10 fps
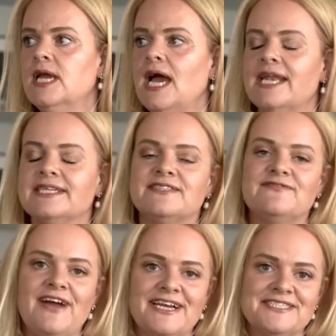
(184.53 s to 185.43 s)
And as the
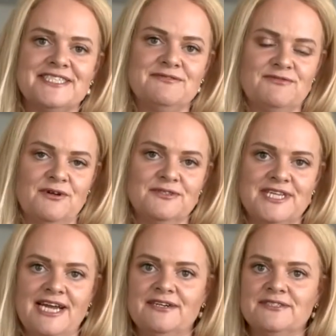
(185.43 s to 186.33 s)
vaccine rolls
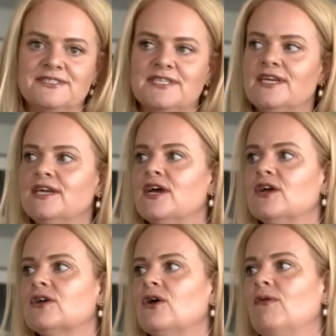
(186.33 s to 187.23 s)
out,
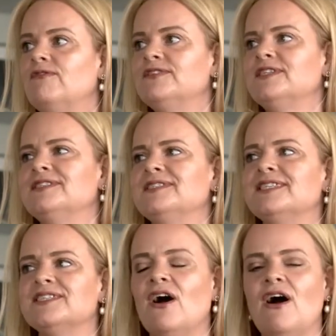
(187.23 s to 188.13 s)
confidence
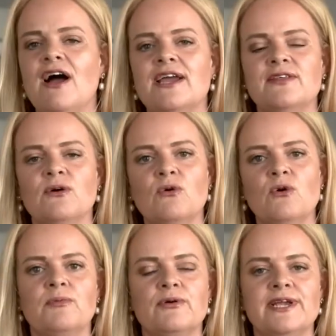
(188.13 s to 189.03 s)
is high that all
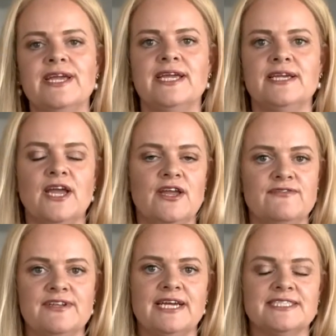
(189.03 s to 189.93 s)

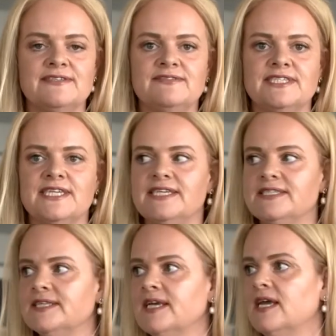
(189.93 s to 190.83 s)
pre-COVID activities